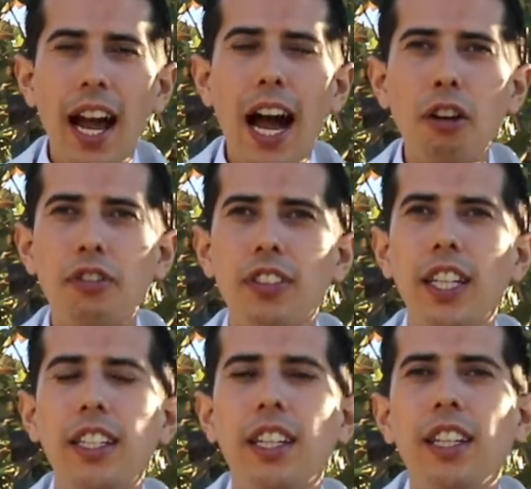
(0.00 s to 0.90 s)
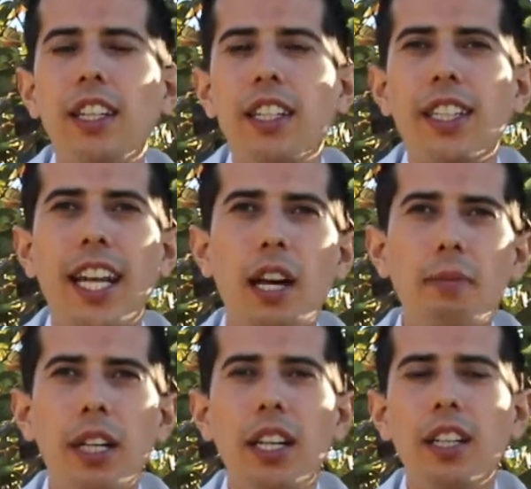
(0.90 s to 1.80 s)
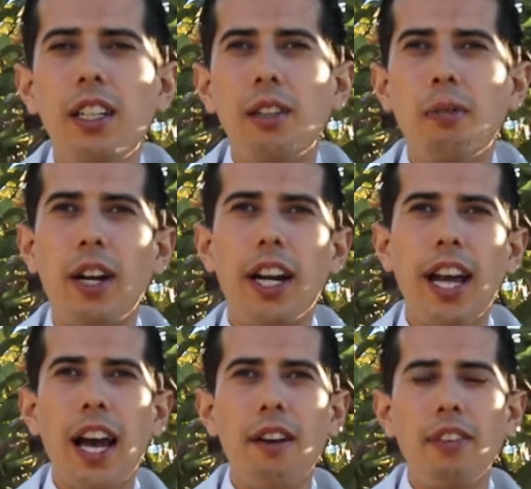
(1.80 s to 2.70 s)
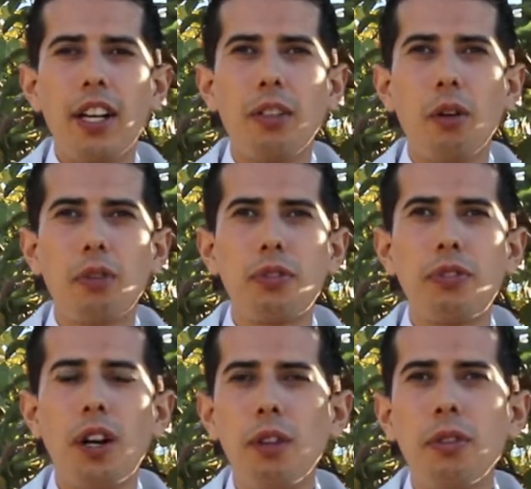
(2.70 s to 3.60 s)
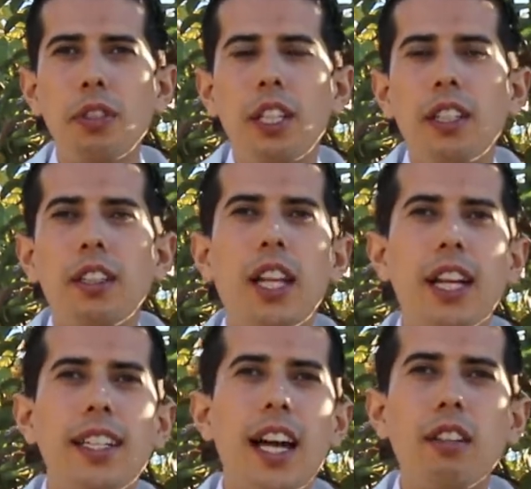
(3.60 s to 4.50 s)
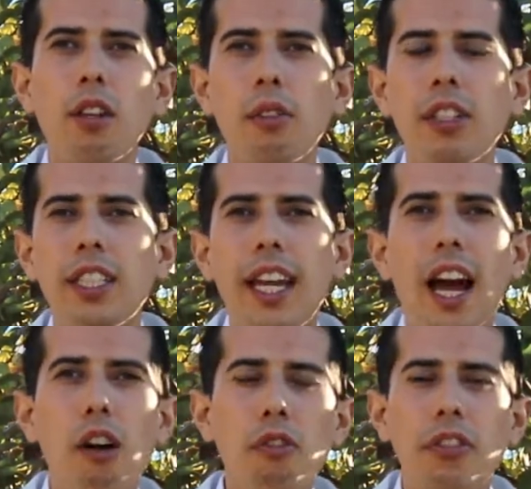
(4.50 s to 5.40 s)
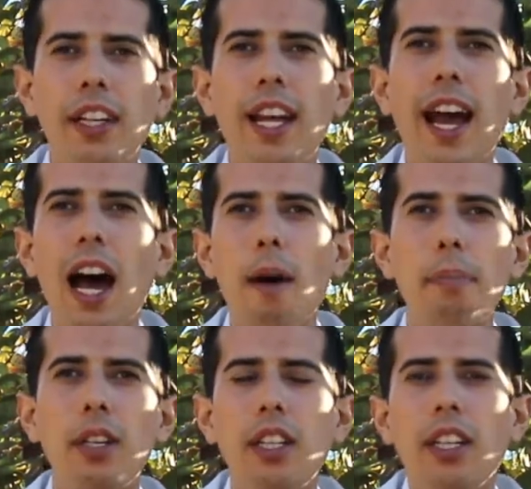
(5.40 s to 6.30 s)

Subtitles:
Alfred camera, where I have an old phone that I downloaded the Alfred app,